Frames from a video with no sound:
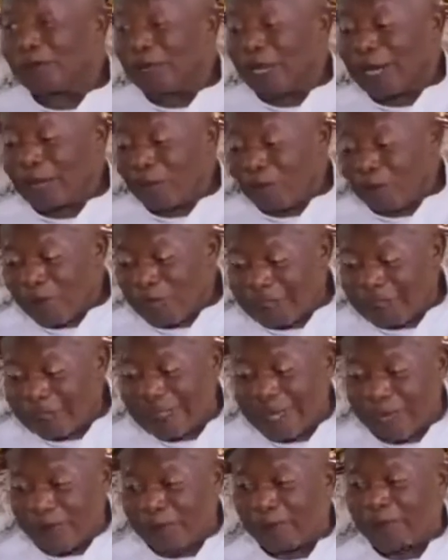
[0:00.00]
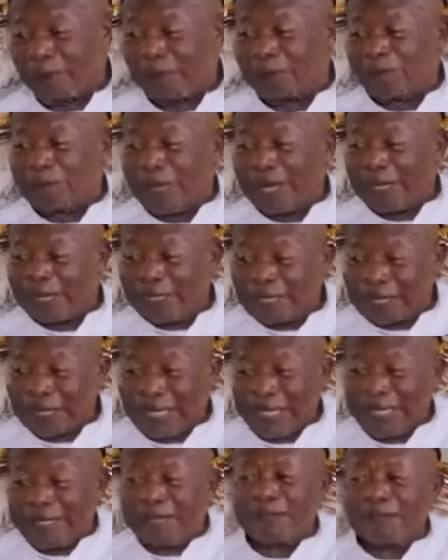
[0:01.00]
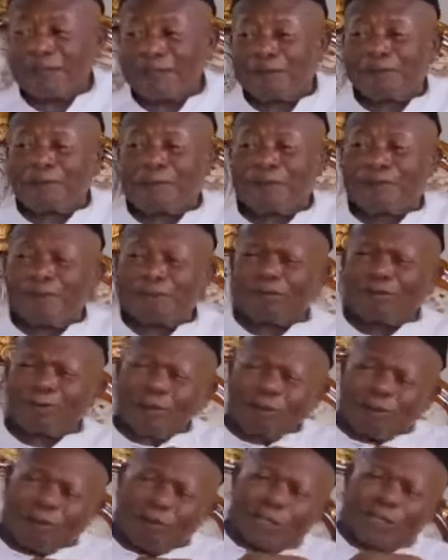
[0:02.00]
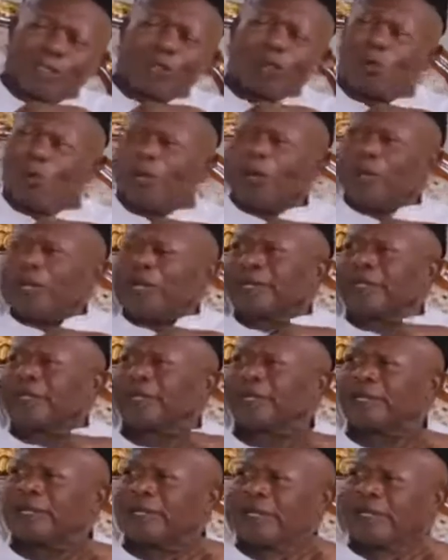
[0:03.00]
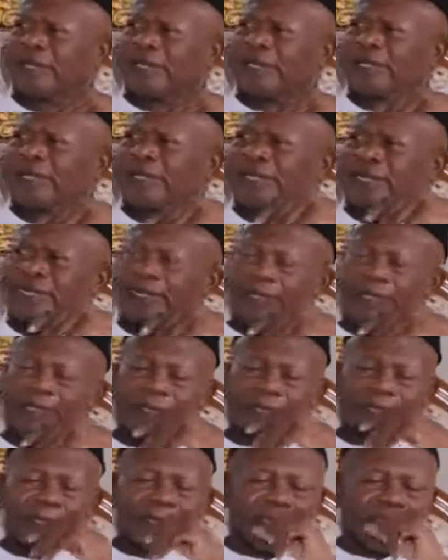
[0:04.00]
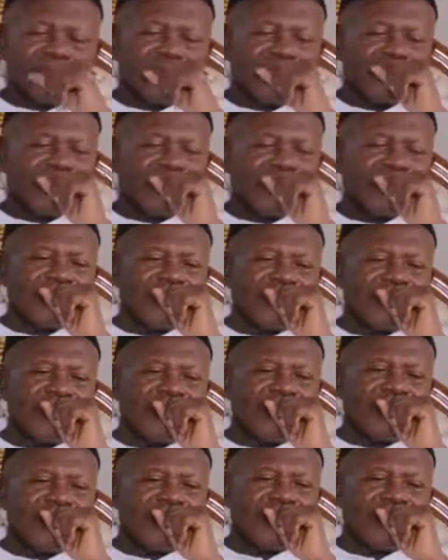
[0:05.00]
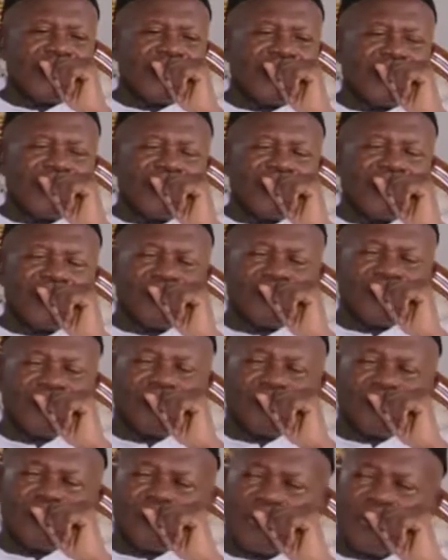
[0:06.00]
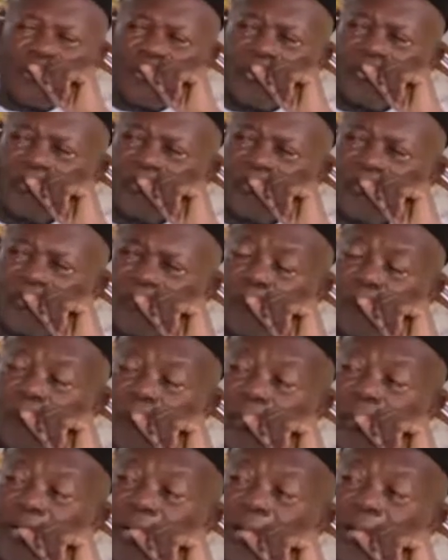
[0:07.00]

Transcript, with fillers: I went down on my knees, held him, you know, foolish boy. Oh. Then he stood there the way